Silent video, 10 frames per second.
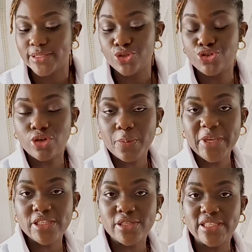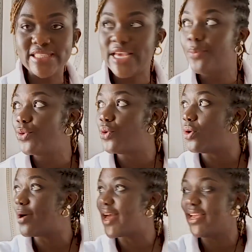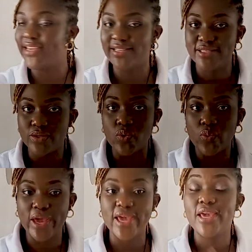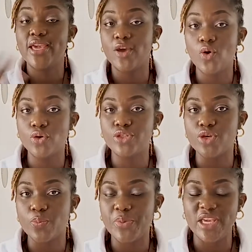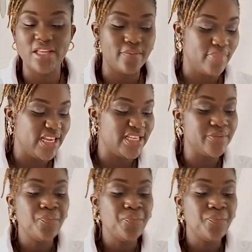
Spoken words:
drop it on the table or hang it somewhere. It holds your pin in place.